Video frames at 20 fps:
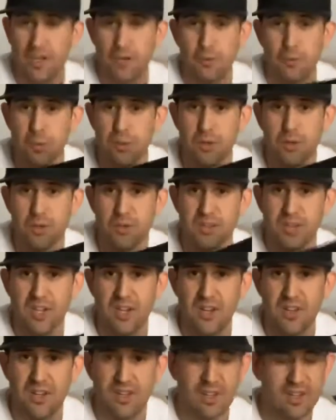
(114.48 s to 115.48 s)
anyone would notice
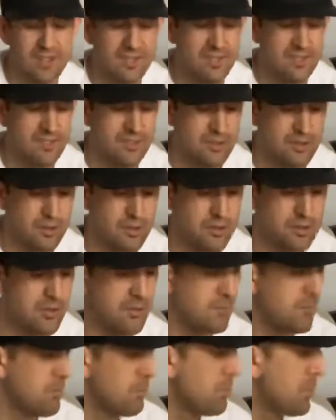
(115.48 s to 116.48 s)
anything like this. This is
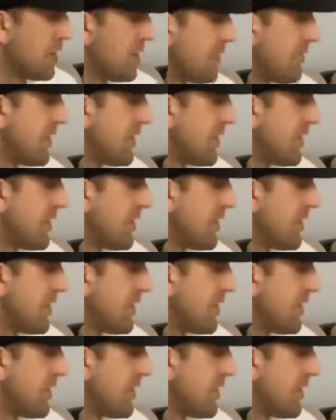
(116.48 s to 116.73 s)
pretty